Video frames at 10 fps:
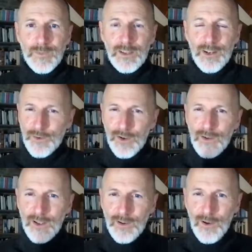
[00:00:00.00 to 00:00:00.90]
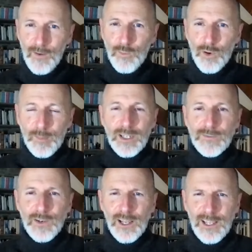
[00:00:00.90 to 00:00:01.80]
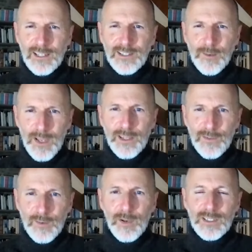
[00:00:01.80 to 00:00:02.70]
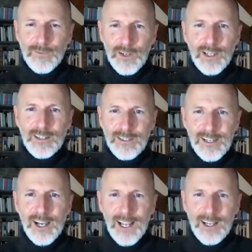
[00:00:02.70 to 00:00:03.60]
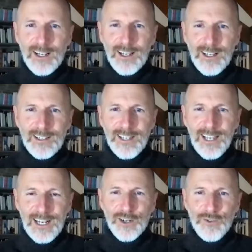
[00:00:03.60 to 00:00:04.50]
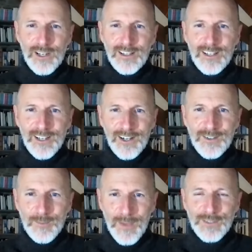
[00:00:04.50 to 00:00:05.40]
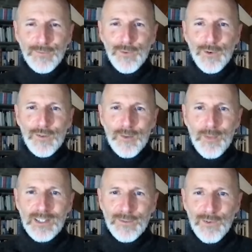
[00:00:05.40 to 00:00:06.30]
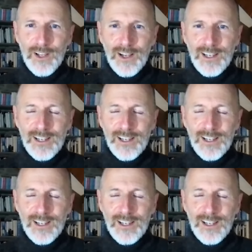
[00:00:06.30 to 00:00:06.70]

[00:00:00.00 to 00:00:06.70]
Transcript: you know, of what a butterfly is, the myth of the butterfly, the, the, uh, the allegory, the, the metaphor of the butterfly.